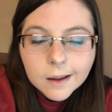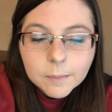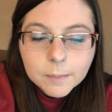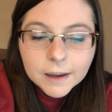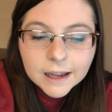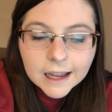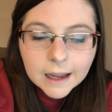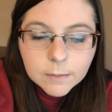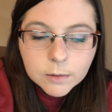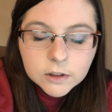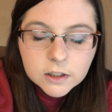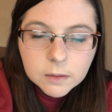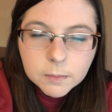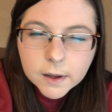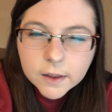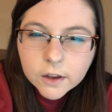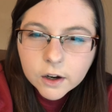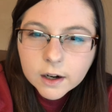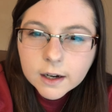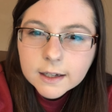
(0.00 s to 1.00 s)
being able to
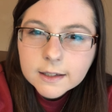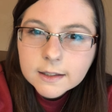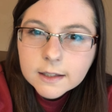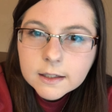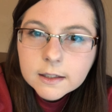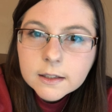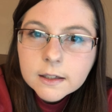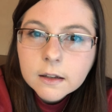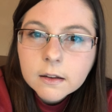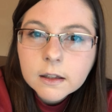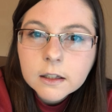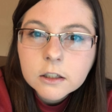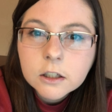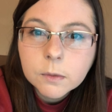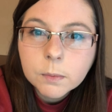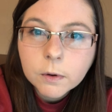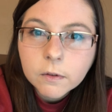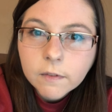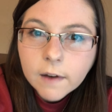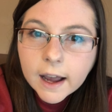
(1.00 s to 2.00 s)
be there consistently
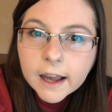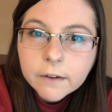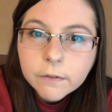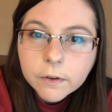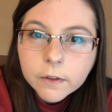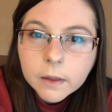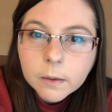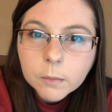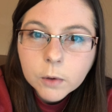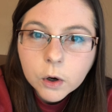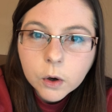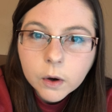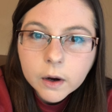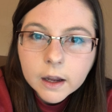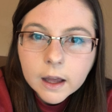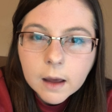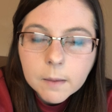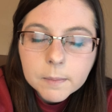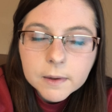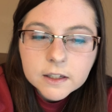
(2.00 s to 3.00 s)
to provide for them
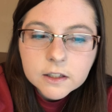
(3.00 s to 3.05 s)
growing up.